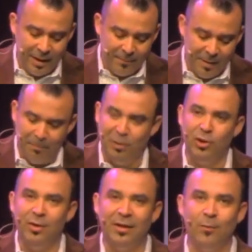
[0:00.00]
I'm going to blow
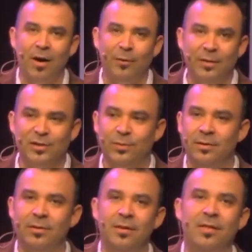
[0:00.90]
you out of the water with this
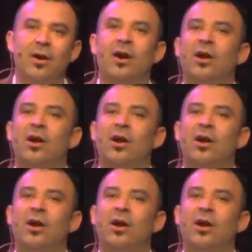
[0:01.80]
one. There are